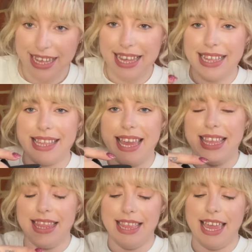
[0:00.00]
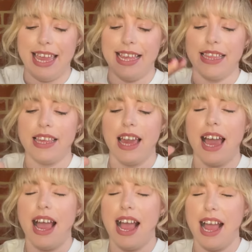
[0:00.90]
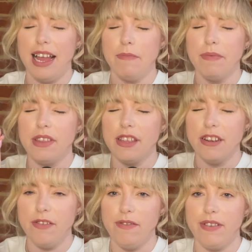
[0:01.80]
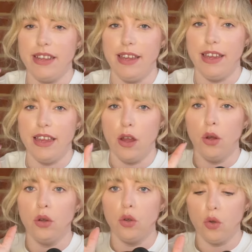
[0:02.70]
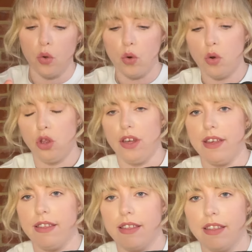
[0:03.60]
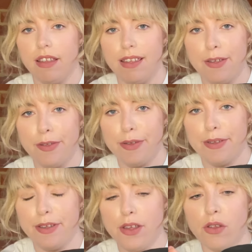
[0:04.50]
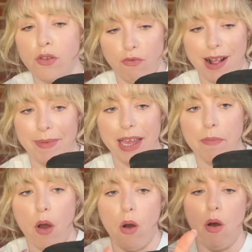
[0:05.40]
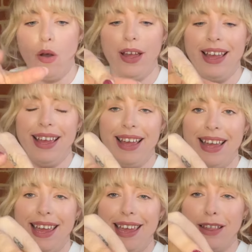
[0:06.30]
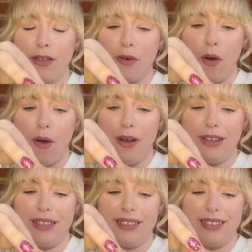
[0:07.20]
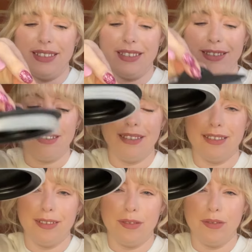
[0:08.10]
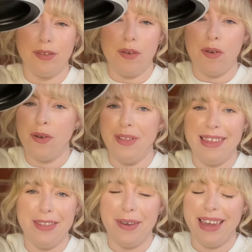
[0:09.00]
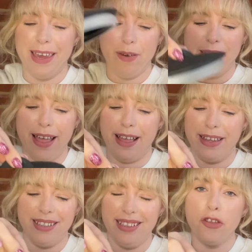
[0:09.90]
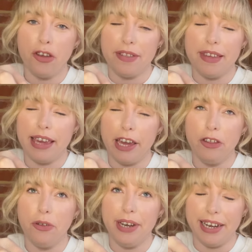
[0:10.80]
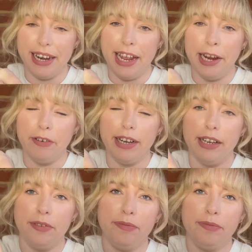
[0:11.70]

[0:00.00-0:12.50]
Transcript: it, is in this absolutely gorgeous ceramic pot. It's got, oh, did you hear that? Just in case you didn't hear it.